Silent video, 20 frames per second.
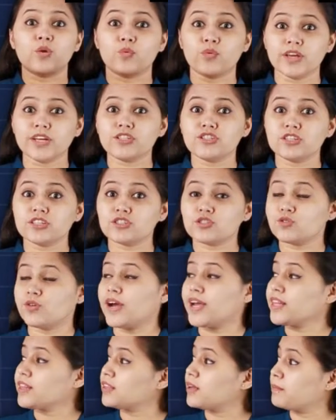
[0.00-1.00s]
We just
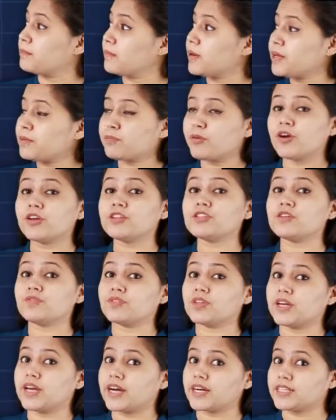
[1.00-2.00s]
joined the midpoints of
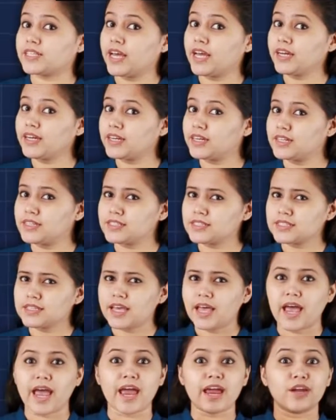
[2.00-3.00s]
the rectangles
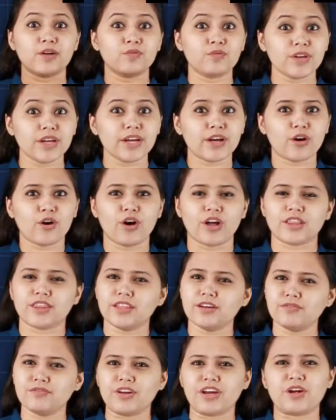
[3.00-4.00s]
and we got
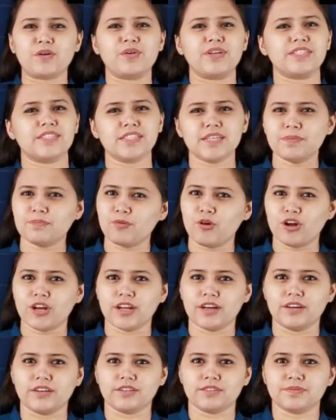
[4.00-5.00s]
the frequency
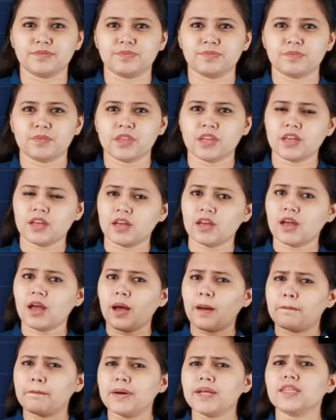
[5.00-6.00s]
polygon.
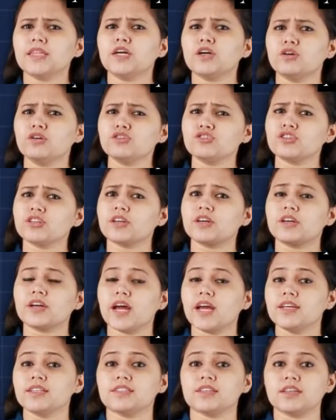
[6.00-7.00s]
But the question
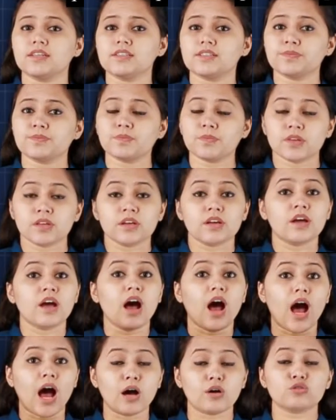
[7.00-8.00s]
arises,
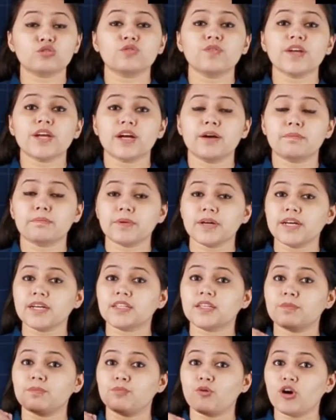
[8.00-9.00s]
how do we
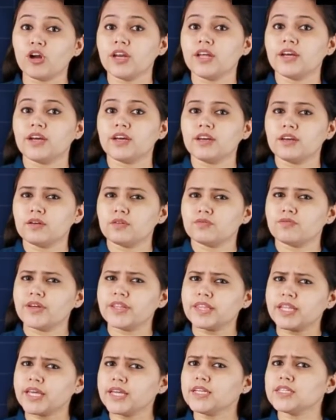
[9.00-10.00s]
complete the polygon
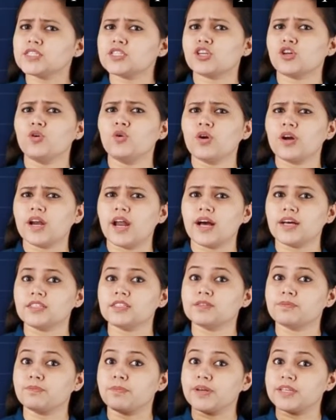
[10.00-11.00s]
when there is no
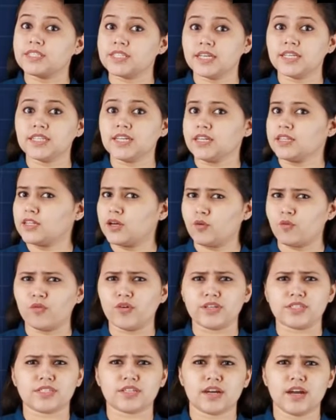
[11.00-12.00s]
class preceding the
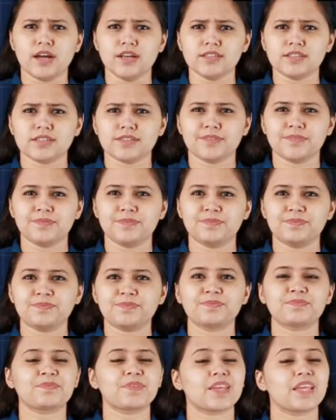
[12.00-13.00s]
first class?
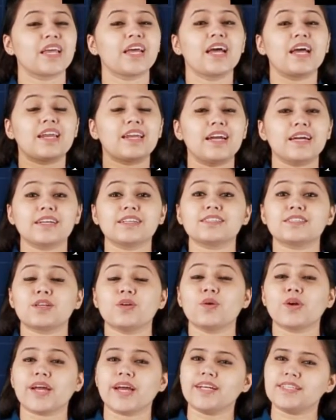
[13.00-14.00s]
Let us
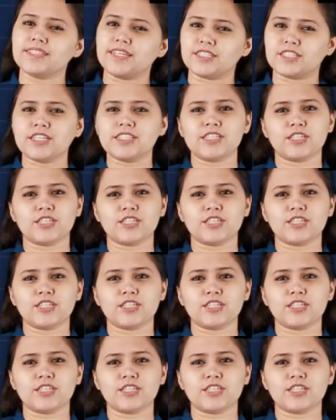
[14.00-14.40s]
look at such a